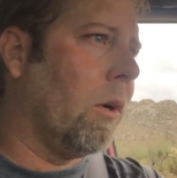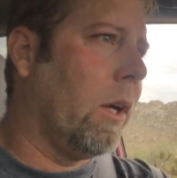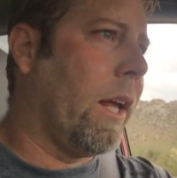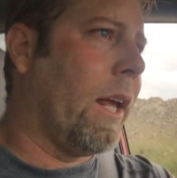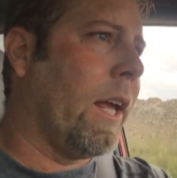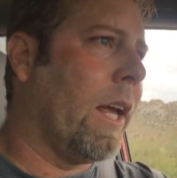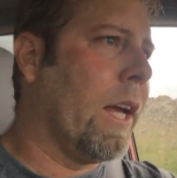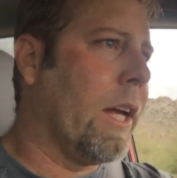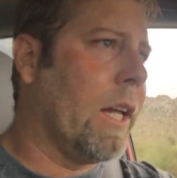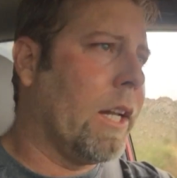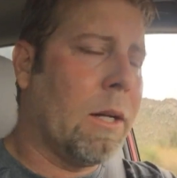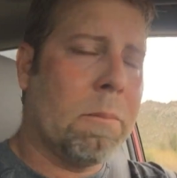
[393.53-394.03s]

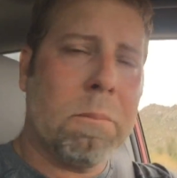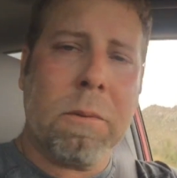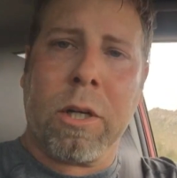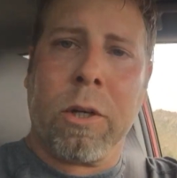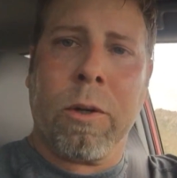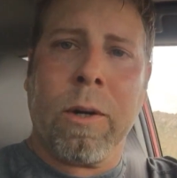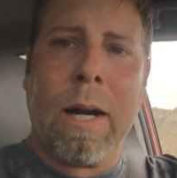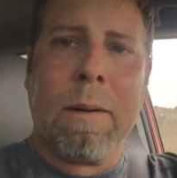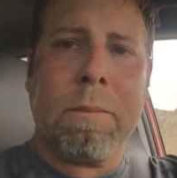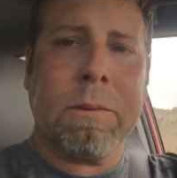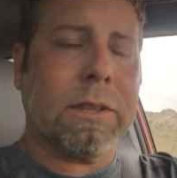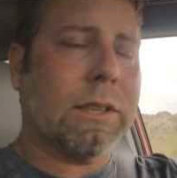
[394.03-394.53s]
And I'm gonna
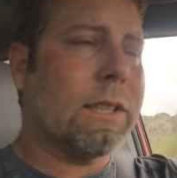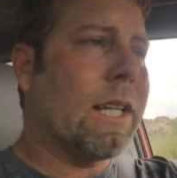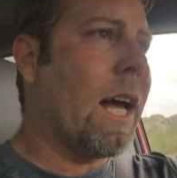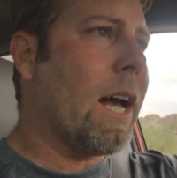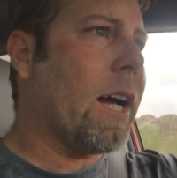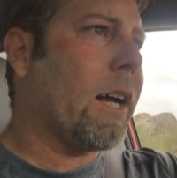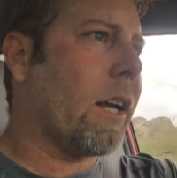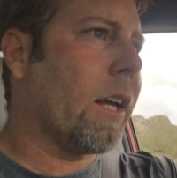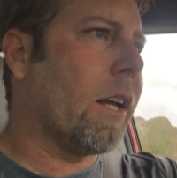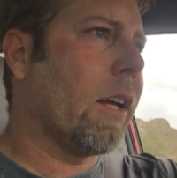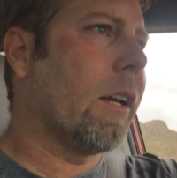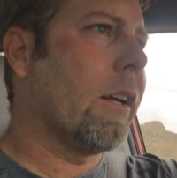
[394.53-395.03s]
grab a
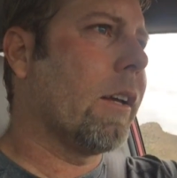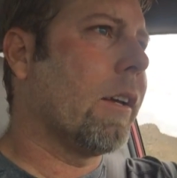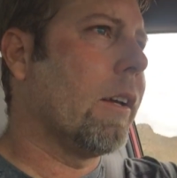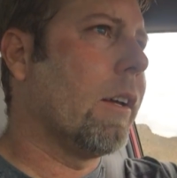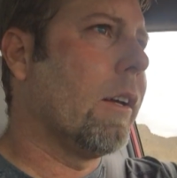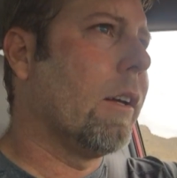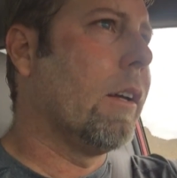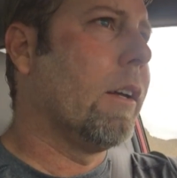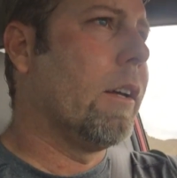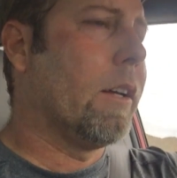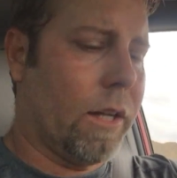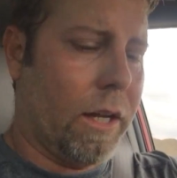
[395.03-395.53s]
snack
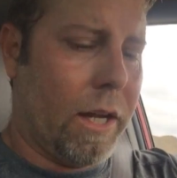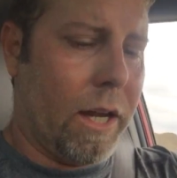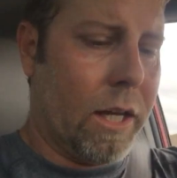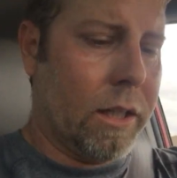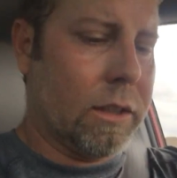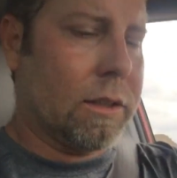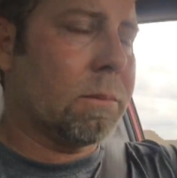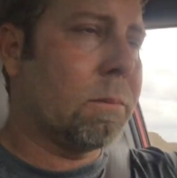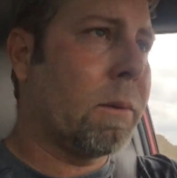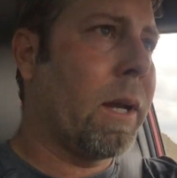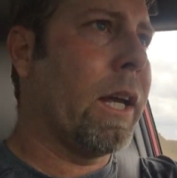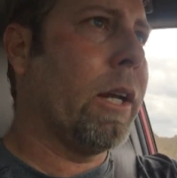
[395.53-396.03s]

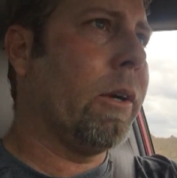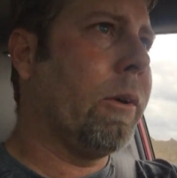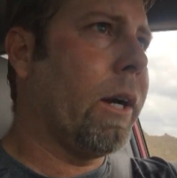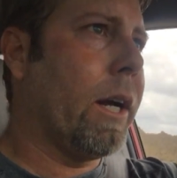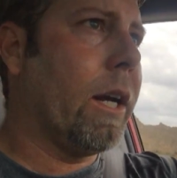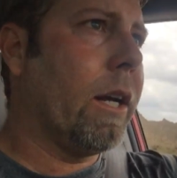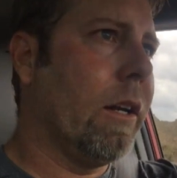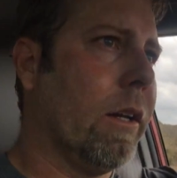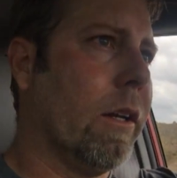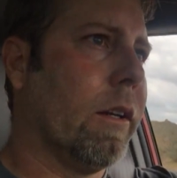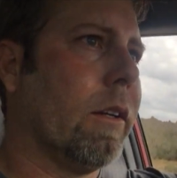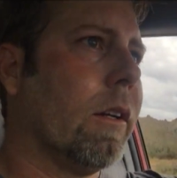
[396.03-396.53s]
and some
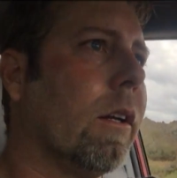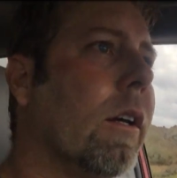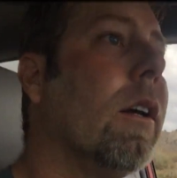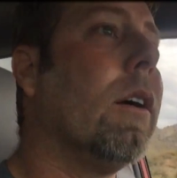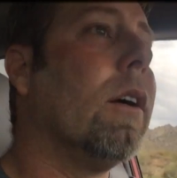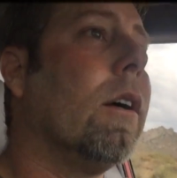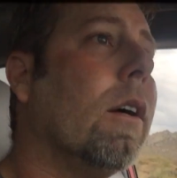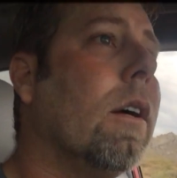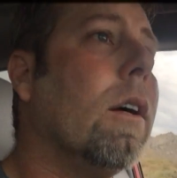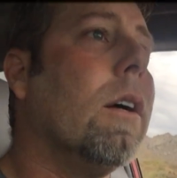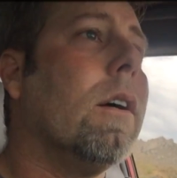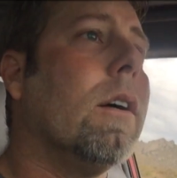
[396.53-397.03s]
Gatorade,
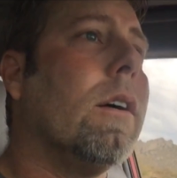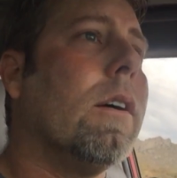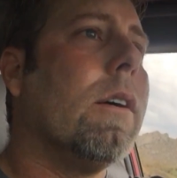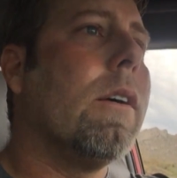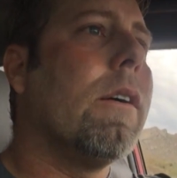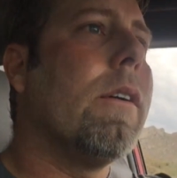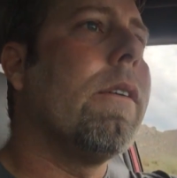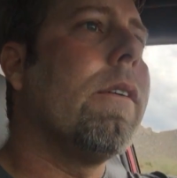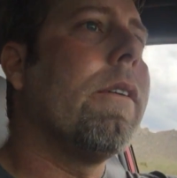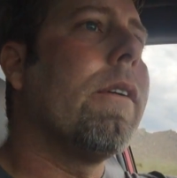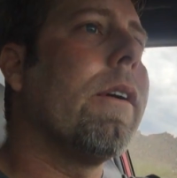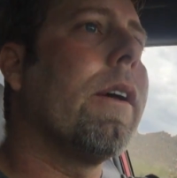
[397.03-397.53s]

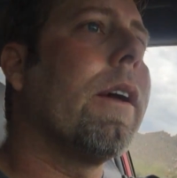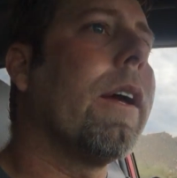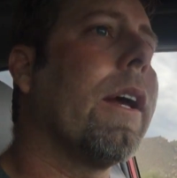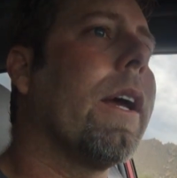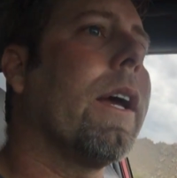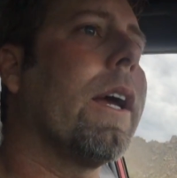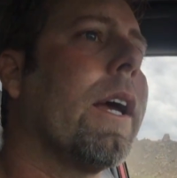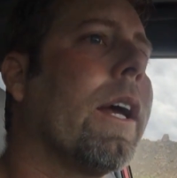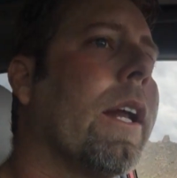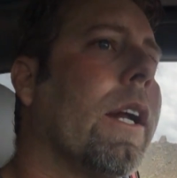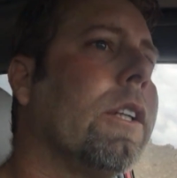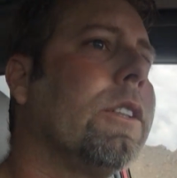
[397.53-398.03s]

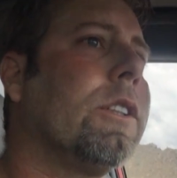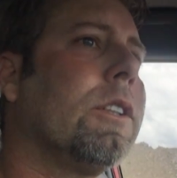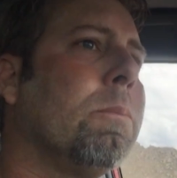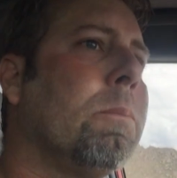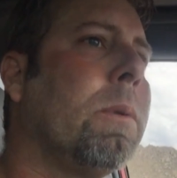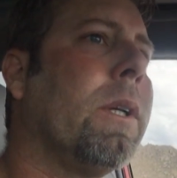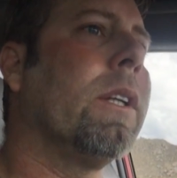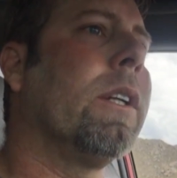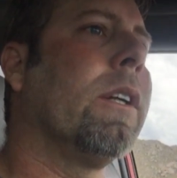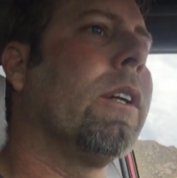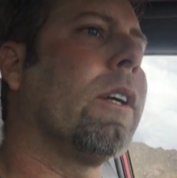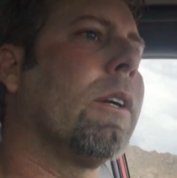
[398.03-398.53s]
and I should
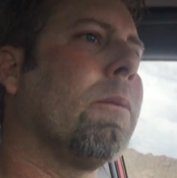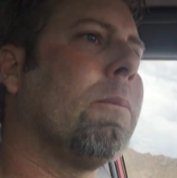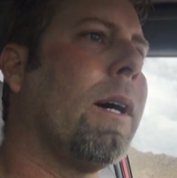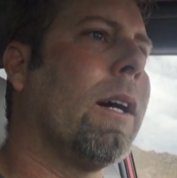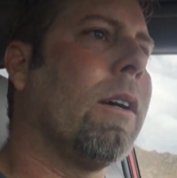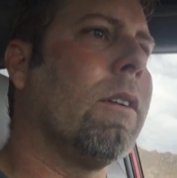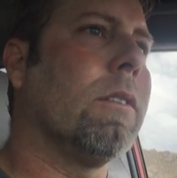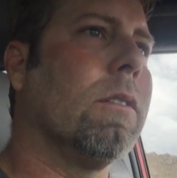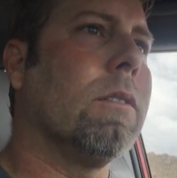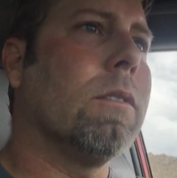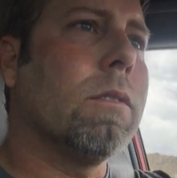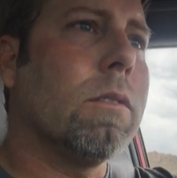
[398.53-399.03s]
be there in
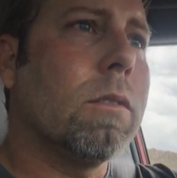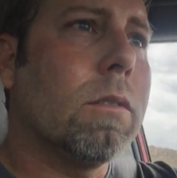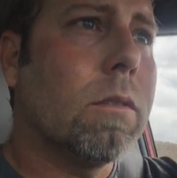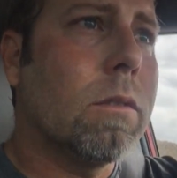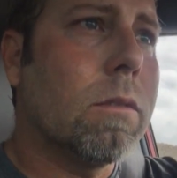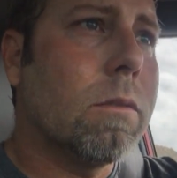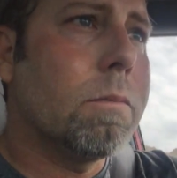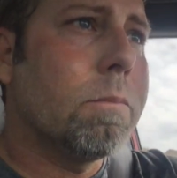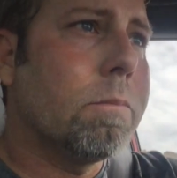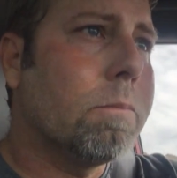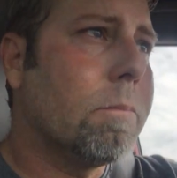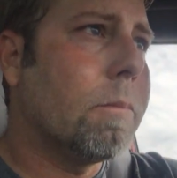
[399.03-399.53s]
about
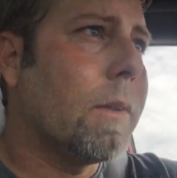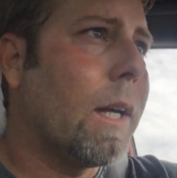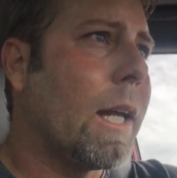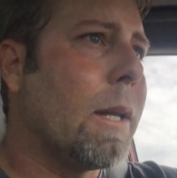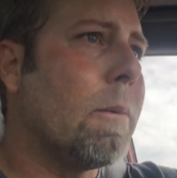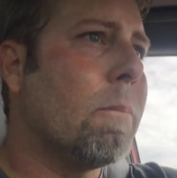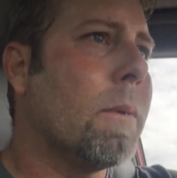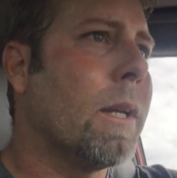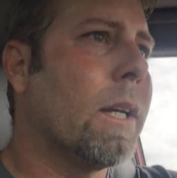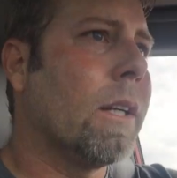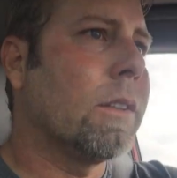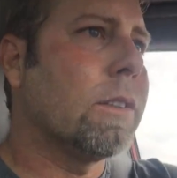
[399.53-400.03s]

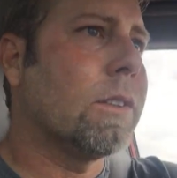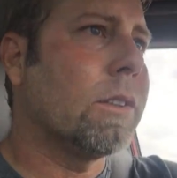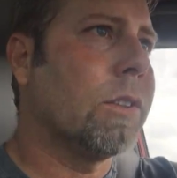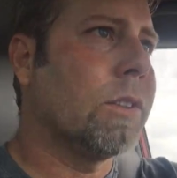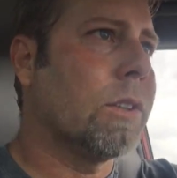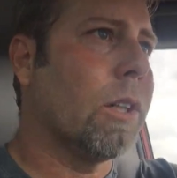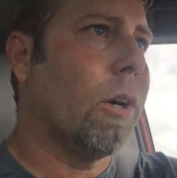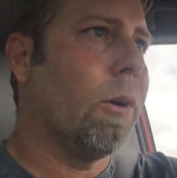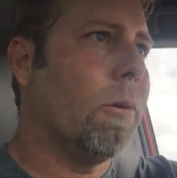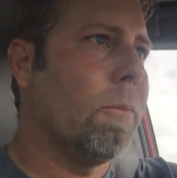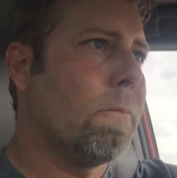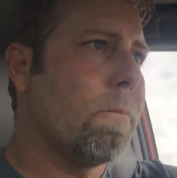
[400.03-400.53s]
8 minutes or
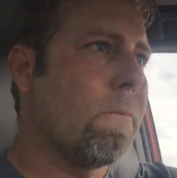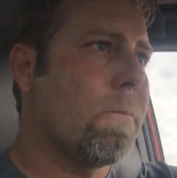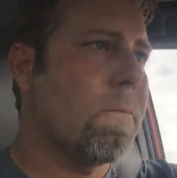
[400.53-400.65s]
so.